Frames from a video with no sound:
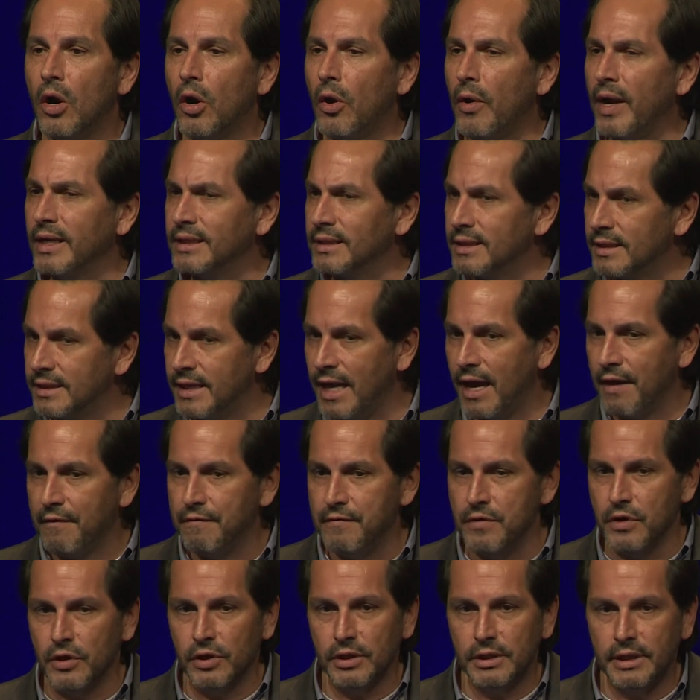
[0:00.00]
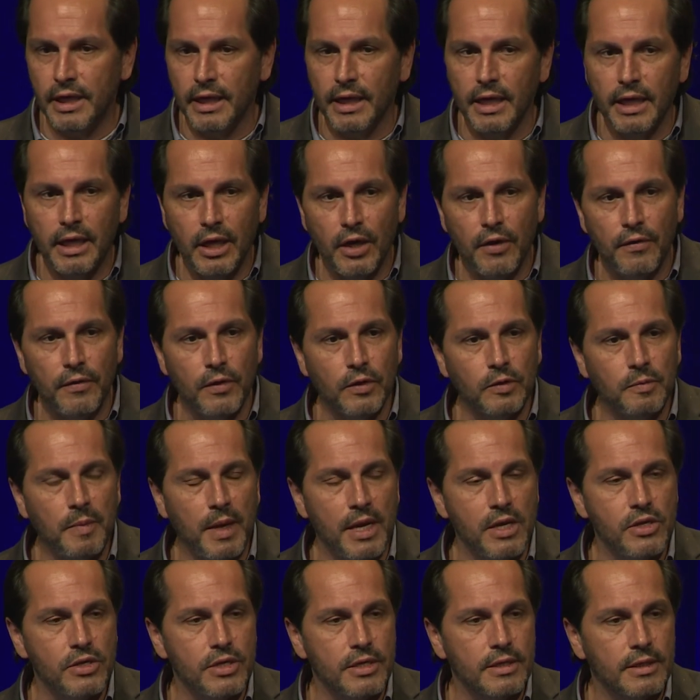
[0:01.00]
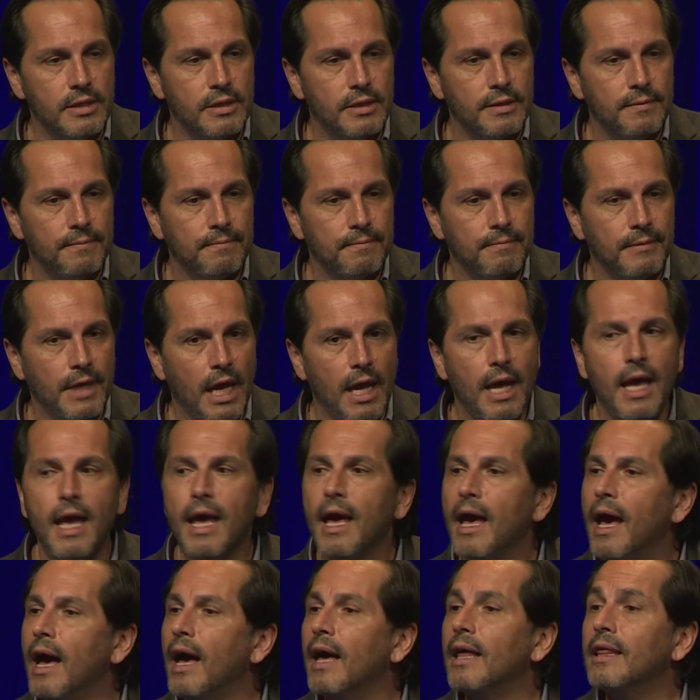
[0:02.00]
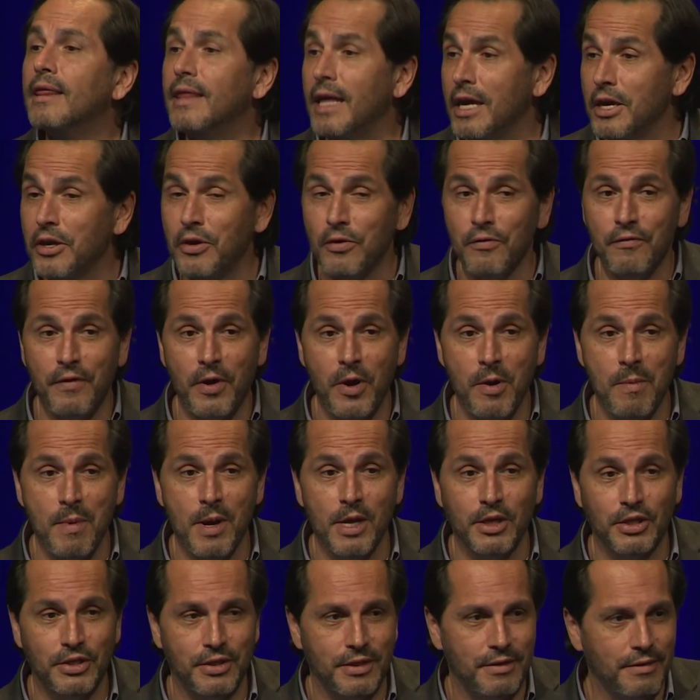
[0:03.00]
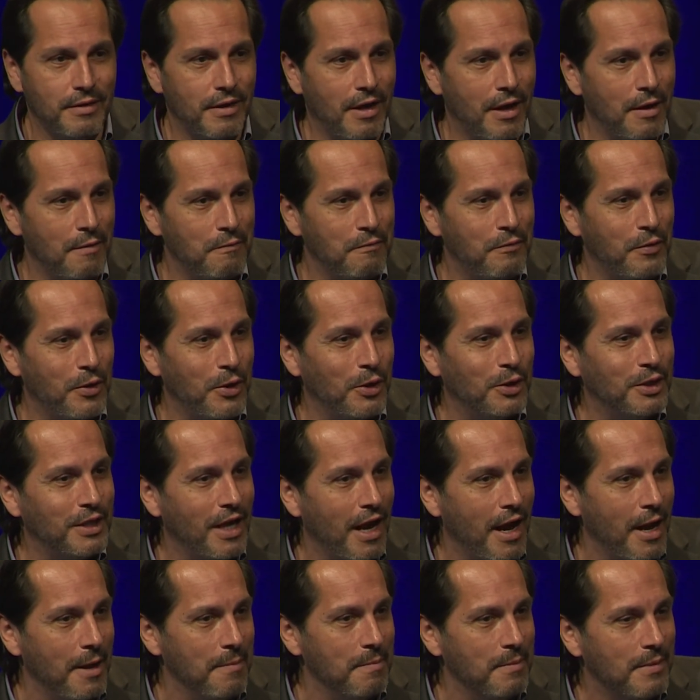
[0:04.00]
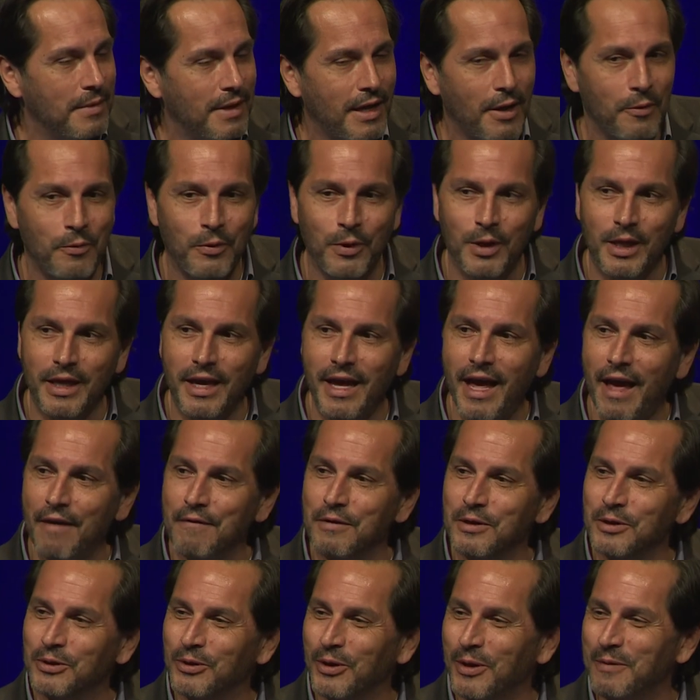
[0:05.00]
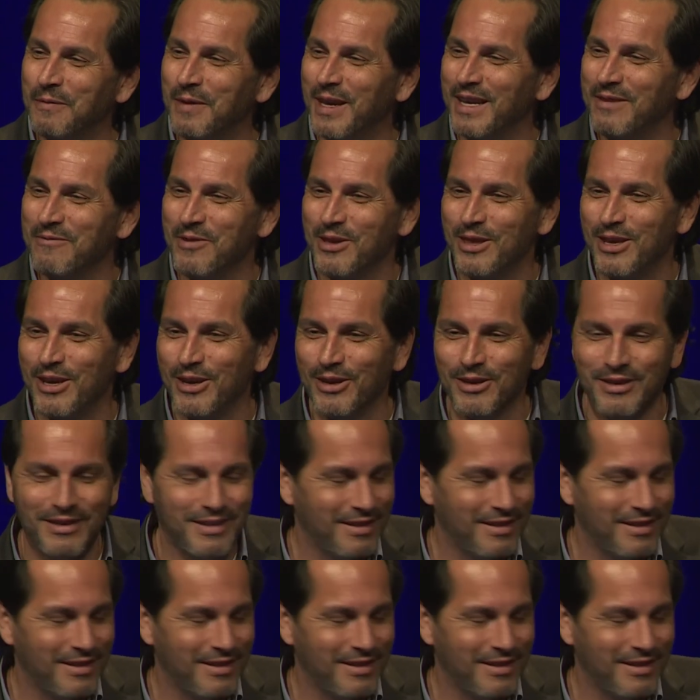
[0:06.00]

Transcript: or as a staff nurse taking care of those patients. Thank you very much for your time. I really have enjoyed being with you.